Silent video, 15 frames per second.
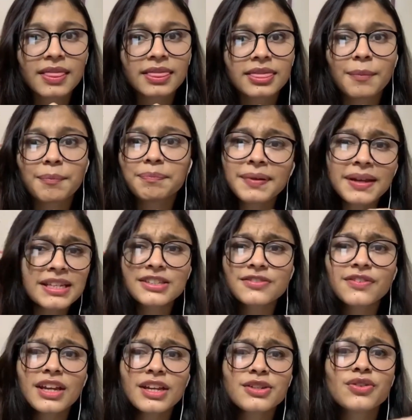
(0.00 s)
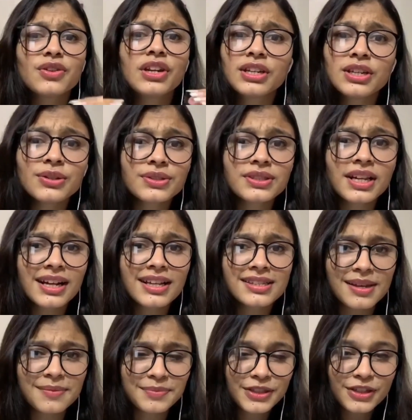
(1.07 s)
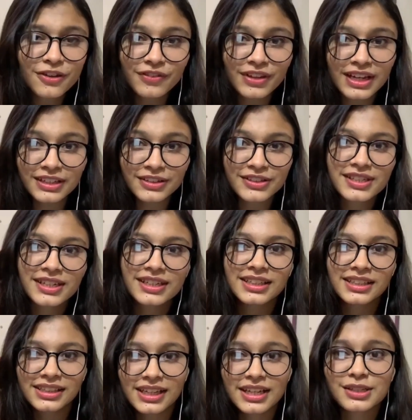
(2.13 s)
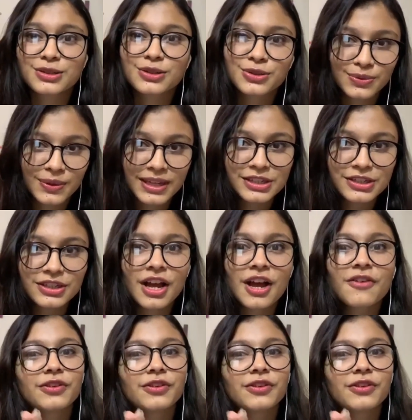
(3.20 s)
The best way to reduce the consumption of electricity is to switch